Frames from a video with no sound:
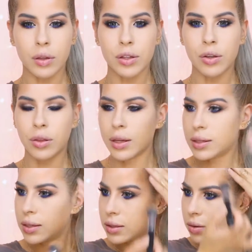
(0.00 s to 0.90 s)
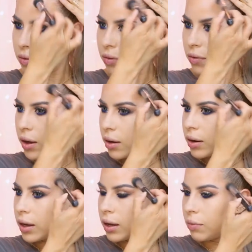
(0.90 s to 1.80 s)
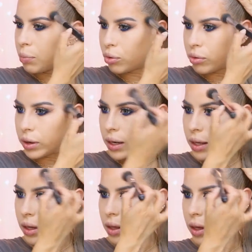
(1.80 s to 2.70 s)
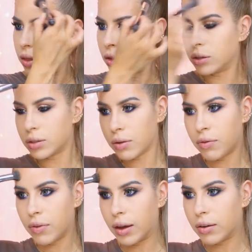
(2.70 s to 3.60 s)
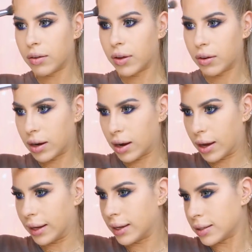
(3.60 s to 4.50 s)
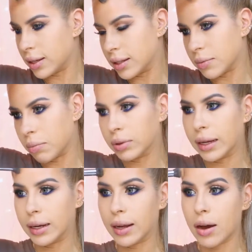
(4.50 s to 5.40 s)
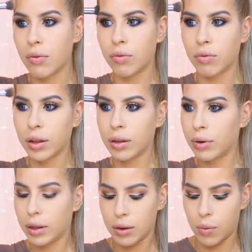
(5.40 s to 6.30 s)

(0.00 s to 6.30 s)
So this is very pretty. It looks very, very nice. It's blending out really, really